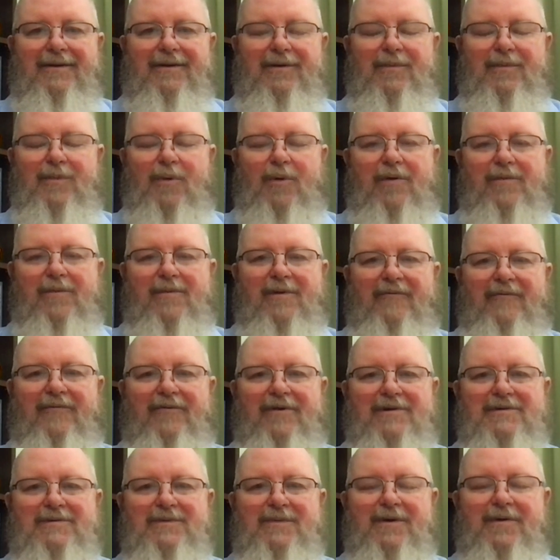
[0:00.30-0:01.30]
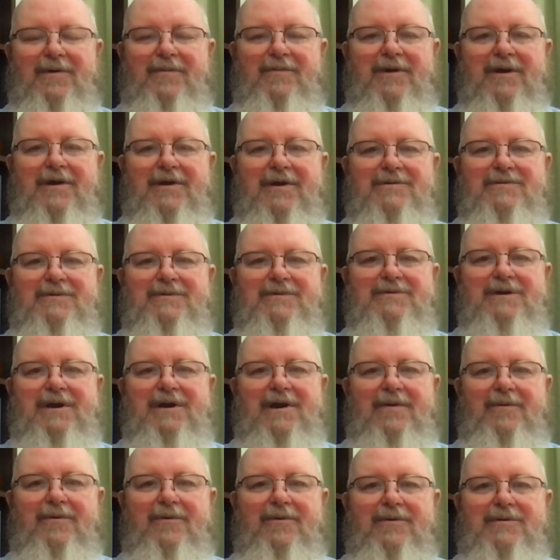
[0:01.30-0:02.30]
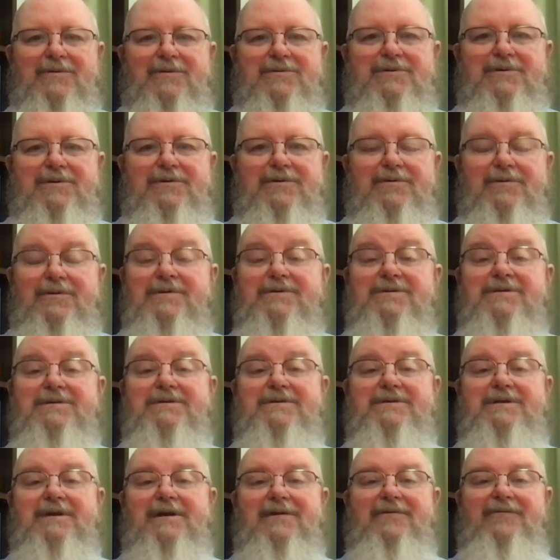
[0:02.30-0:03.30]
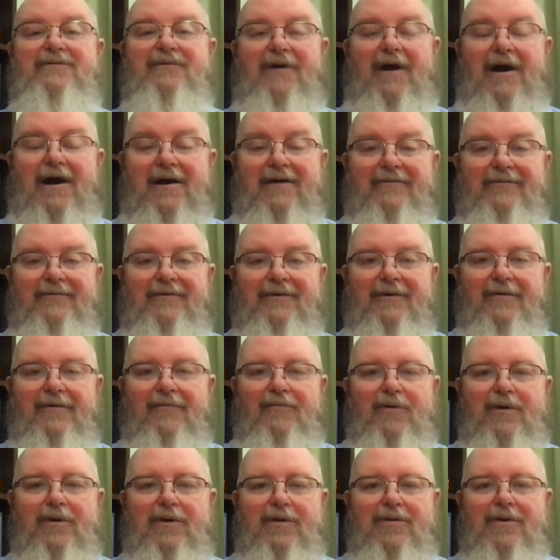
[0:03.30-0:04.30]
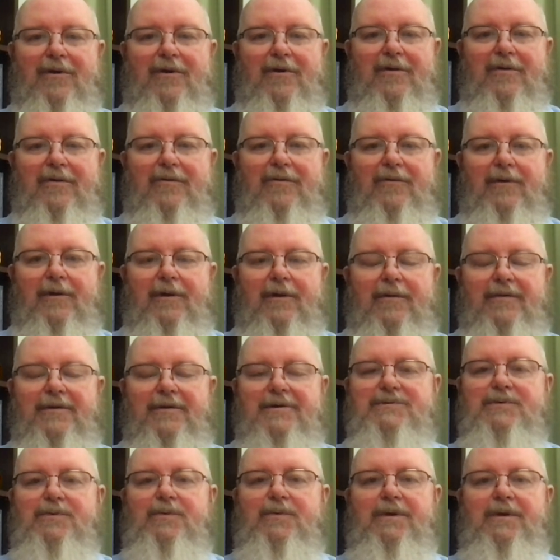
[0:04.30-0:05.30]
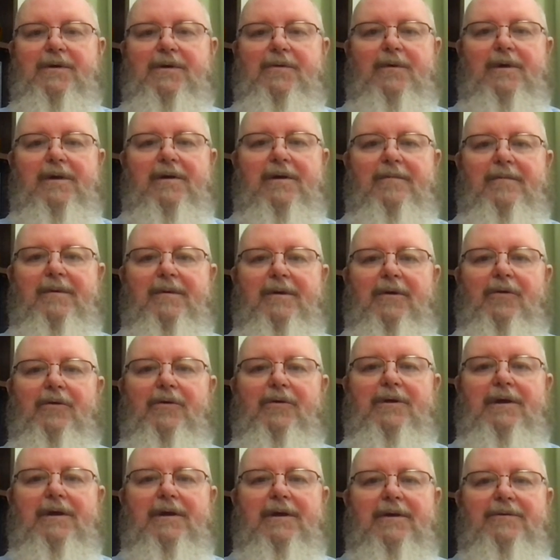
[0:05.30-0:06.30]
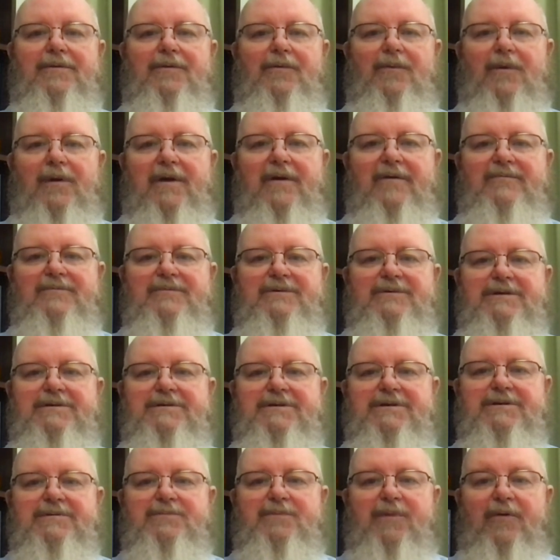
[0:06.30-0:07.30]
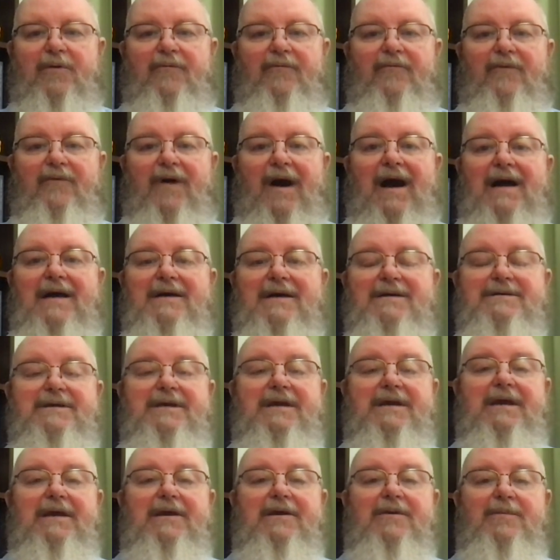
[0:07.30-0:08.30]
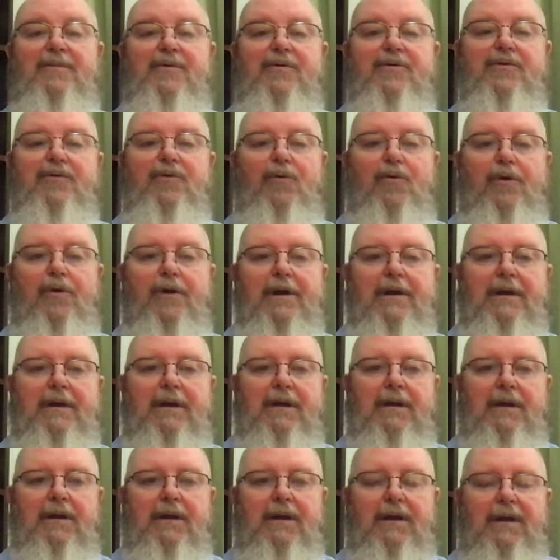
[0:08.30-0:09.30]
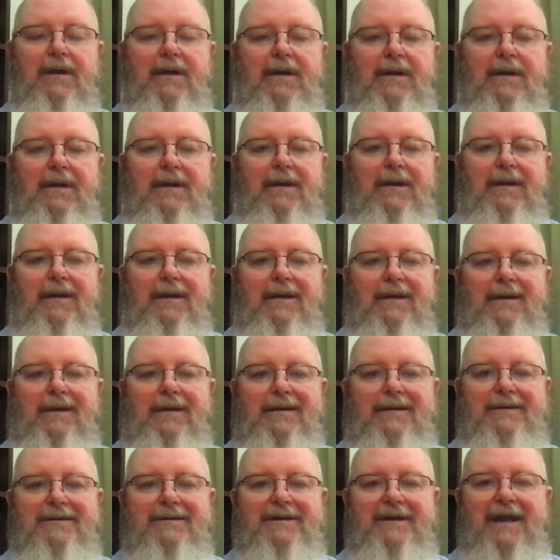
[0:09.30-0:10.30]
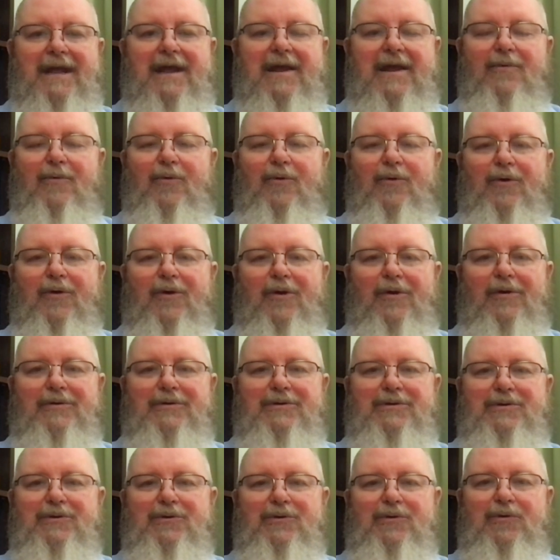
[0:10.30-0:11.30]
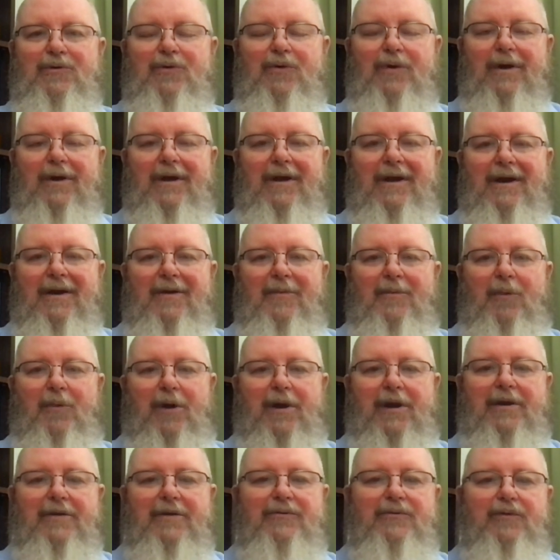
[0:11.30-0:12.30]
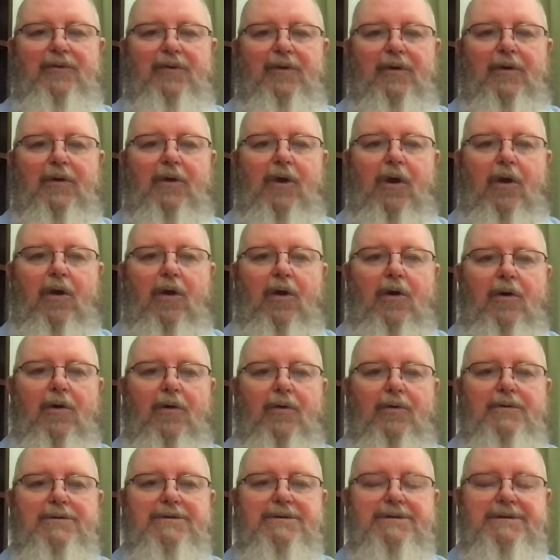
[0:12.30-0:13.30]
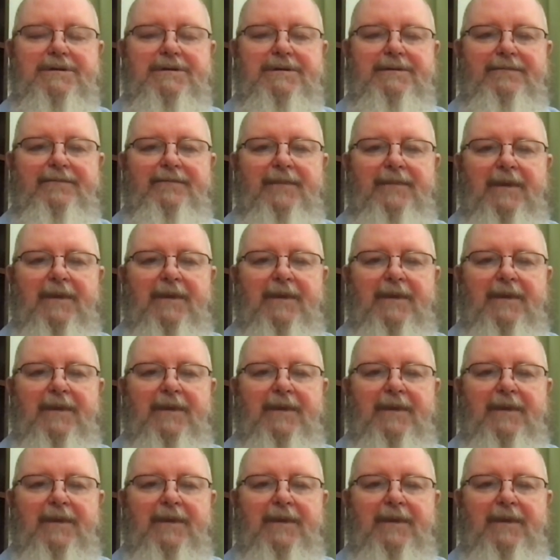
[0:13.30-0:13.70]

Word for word: Good morning, my friends. Welcome to Keswick Chapel, The Chew. This is day five of week 33. This week we have been looking at the way of Jesus provides kingdom authority. And today we're going to bring it to a close.